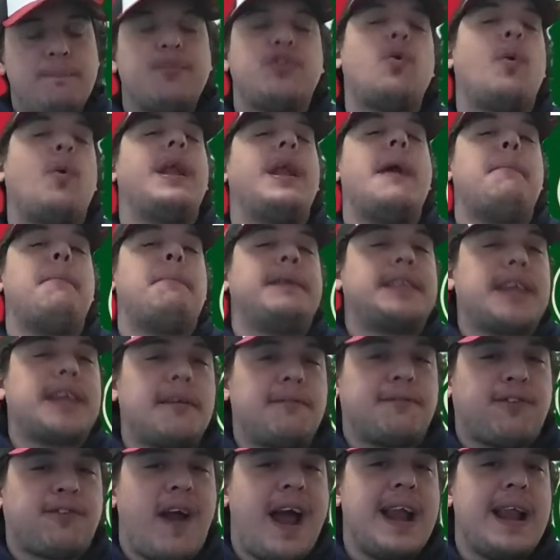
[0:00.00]
So what happens
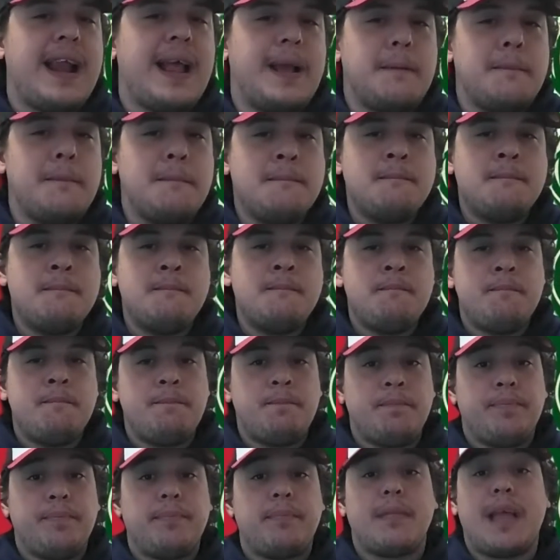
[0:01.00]
on Friday?
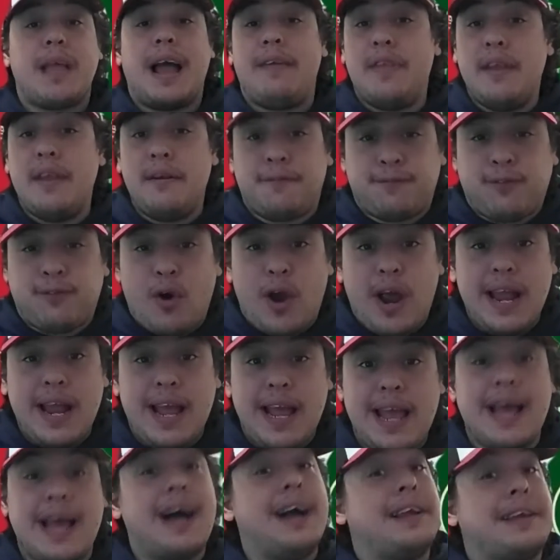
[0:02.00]
I think
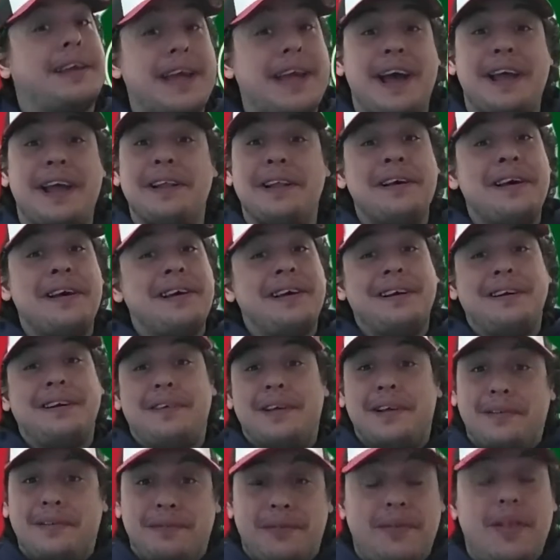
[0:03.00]
Friday, again,
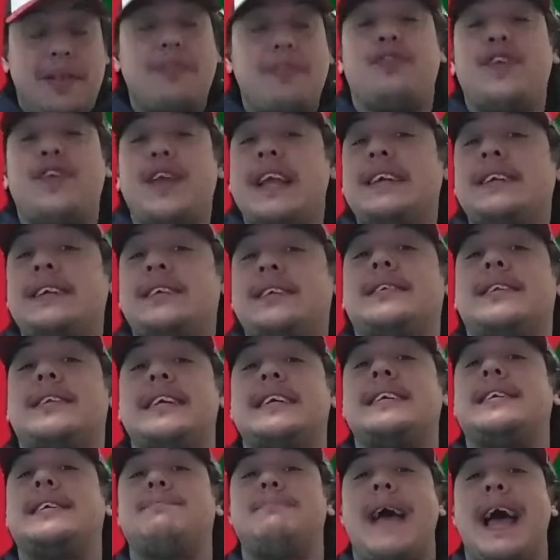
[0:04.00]

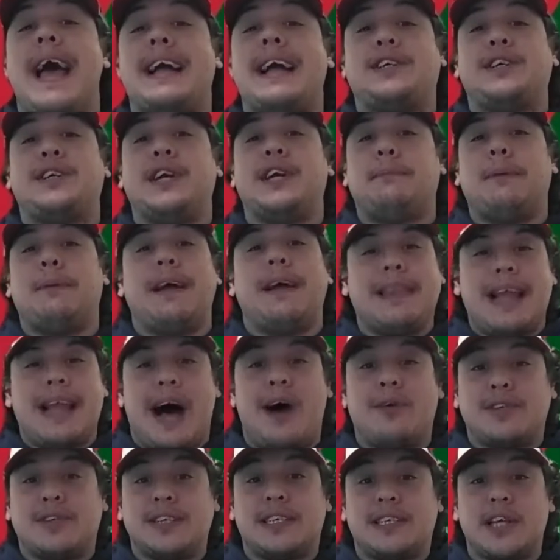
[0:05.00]
this matchup
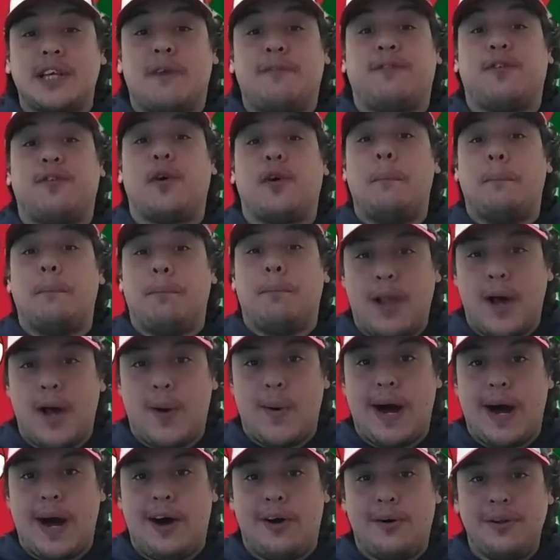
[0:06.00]
allows itself for a
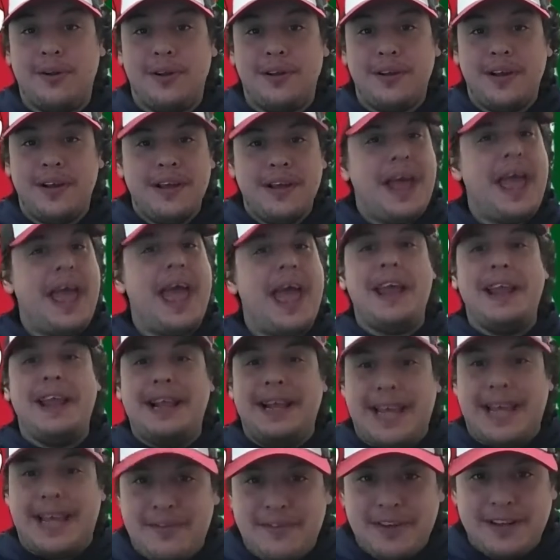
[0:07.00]
blowout
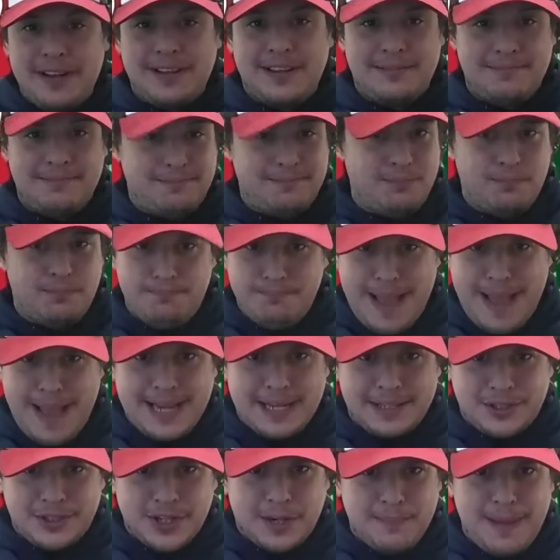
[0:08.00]
any given
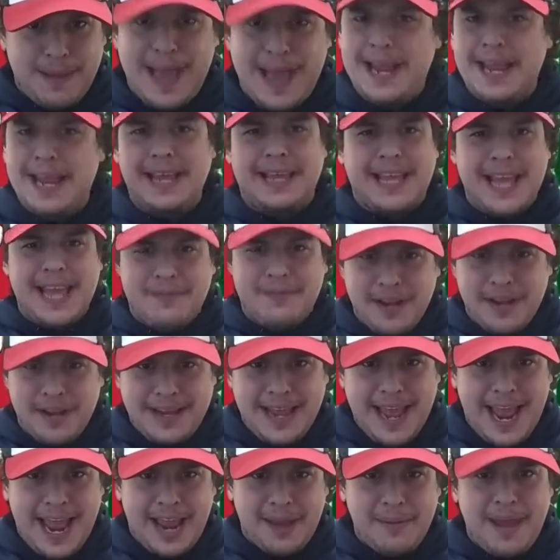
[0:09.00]
matchup, any given
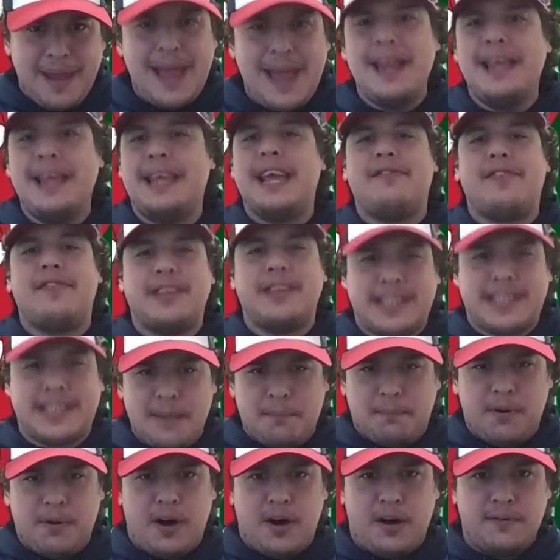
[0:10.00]
game, any given
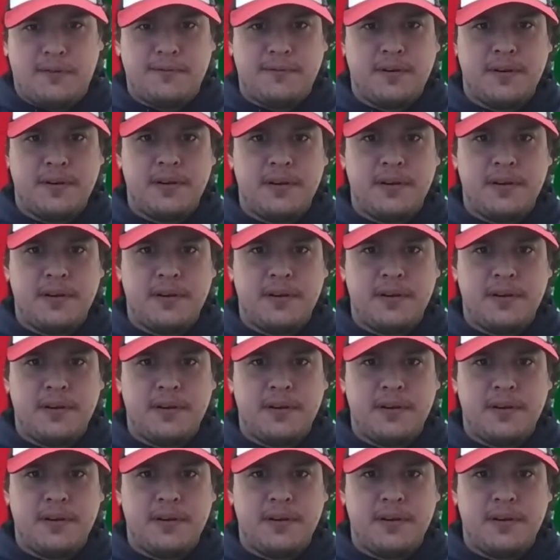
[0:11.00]
tip-off.